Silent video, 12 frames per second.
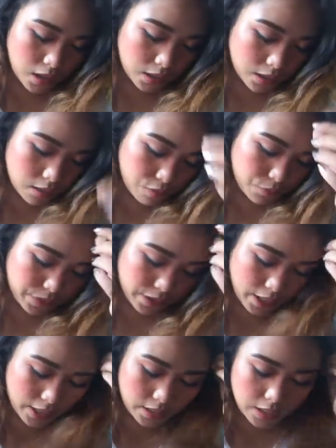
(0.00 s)
At least
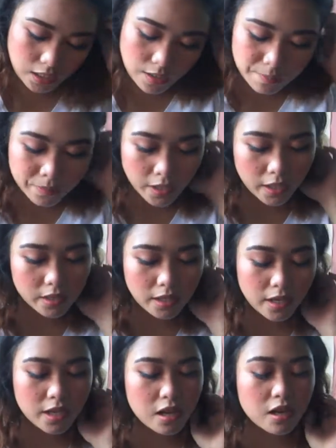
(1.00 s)
we're ready. And
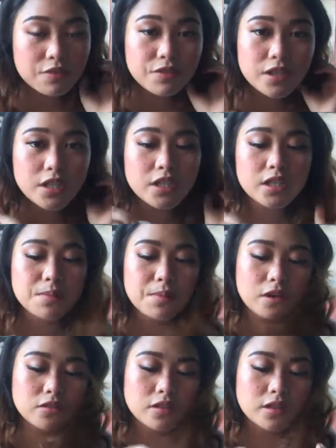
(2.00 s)
then, I have here the
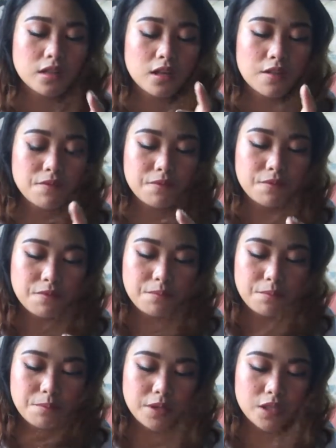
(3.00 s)
powder that I've
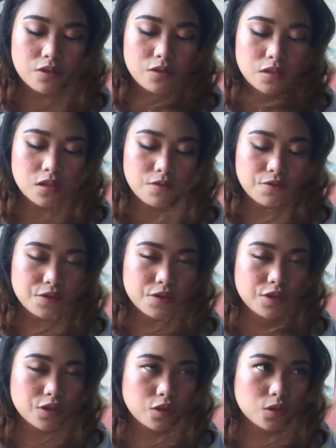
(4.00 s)
been using
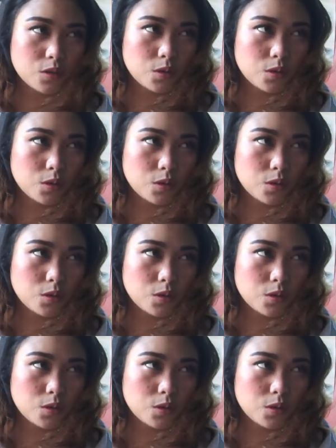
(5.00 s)
for